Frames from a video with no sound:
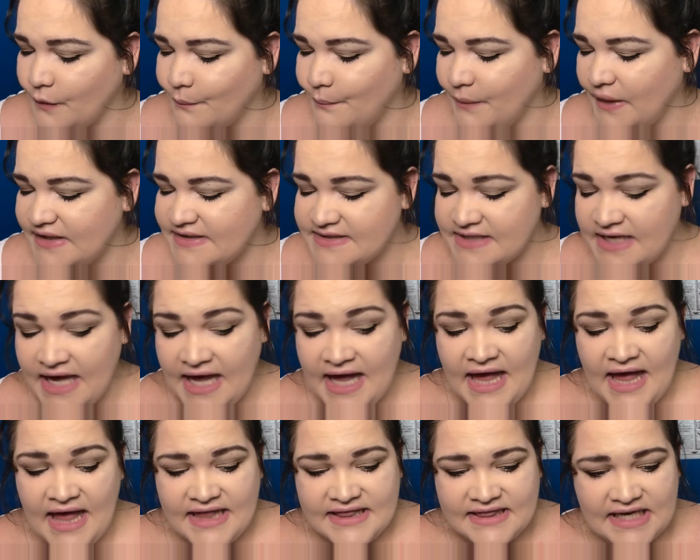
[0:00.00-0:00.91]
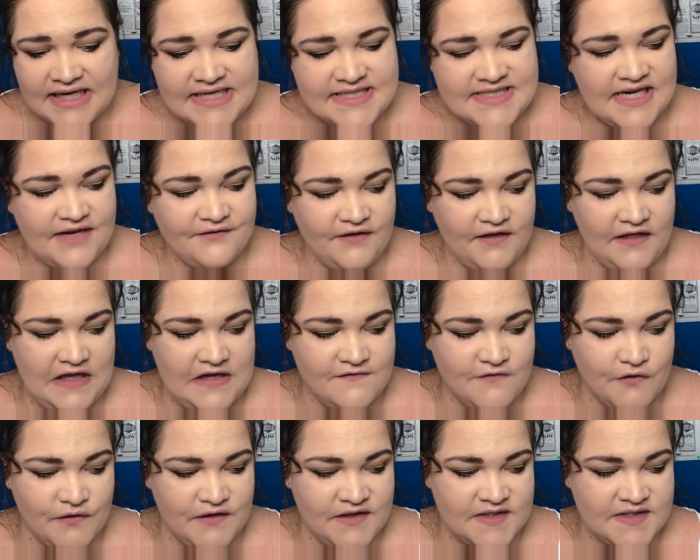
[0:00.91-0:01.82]
But that is everything
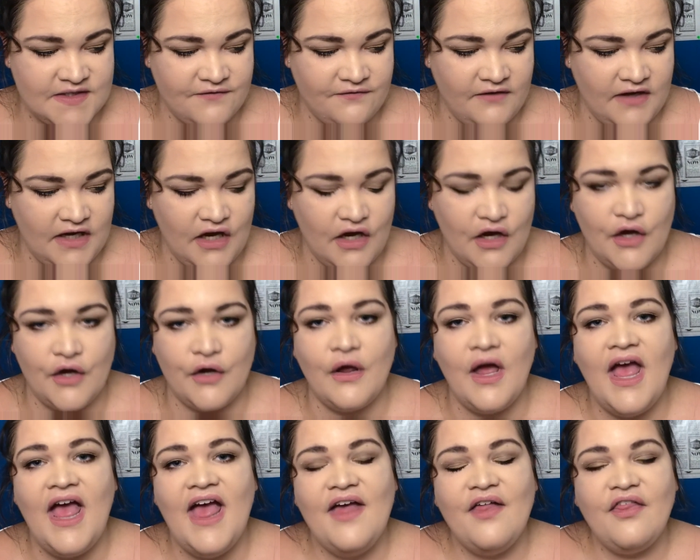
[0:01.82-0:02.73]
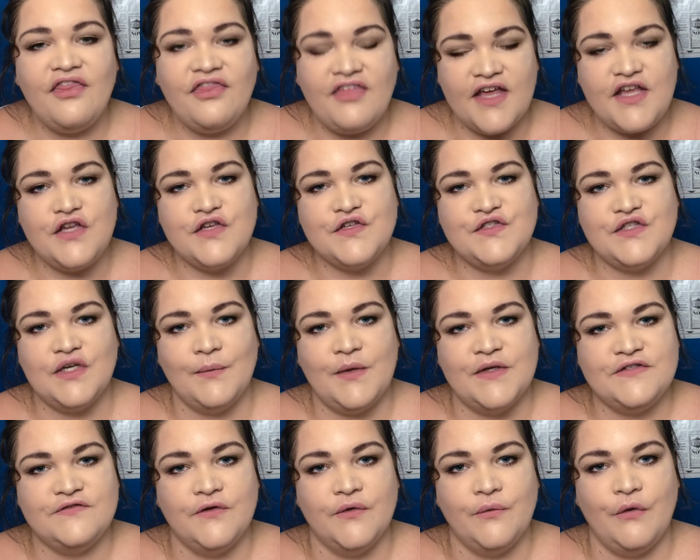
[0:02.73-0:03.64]
for this video. Thank you so
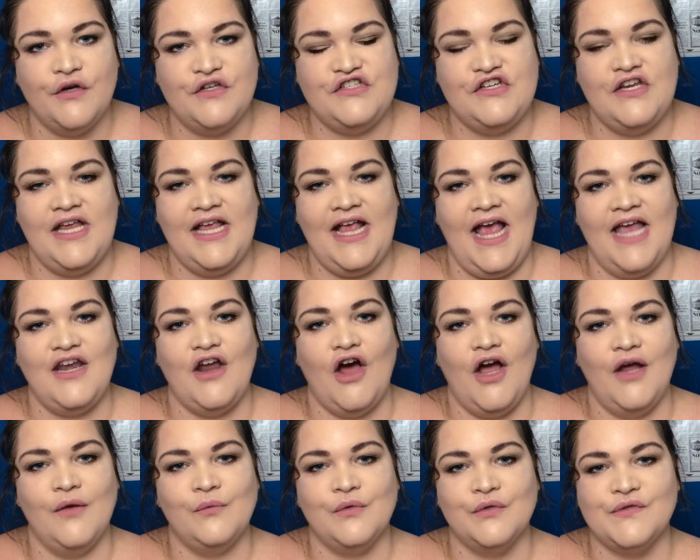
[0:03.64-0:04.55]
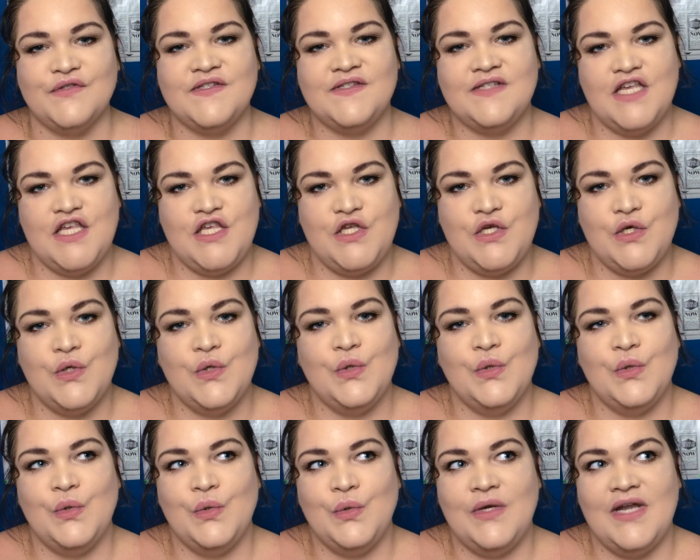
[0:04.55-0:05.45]
much for watching, and I will see
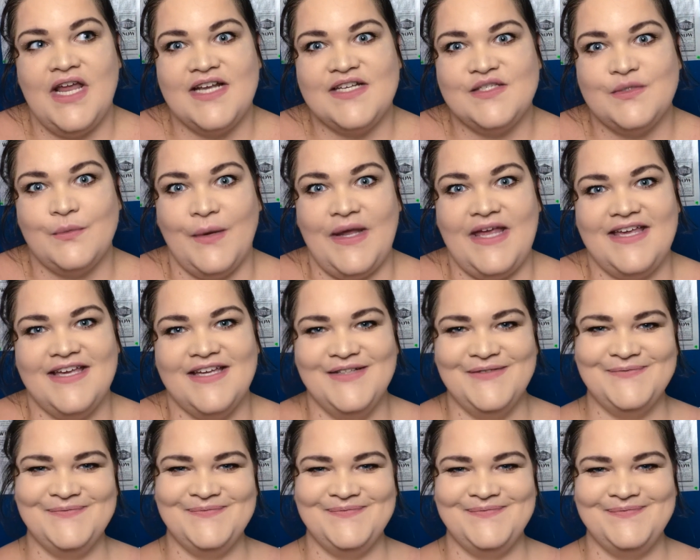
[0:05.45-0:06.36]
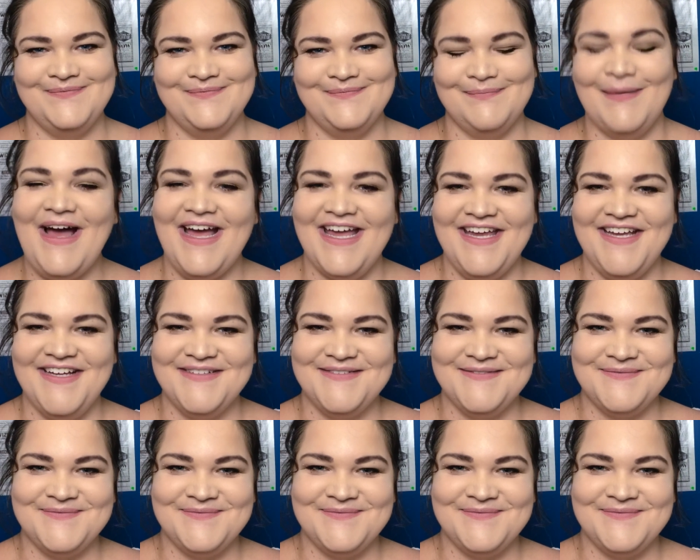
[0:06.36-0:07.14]
you next week. Bye!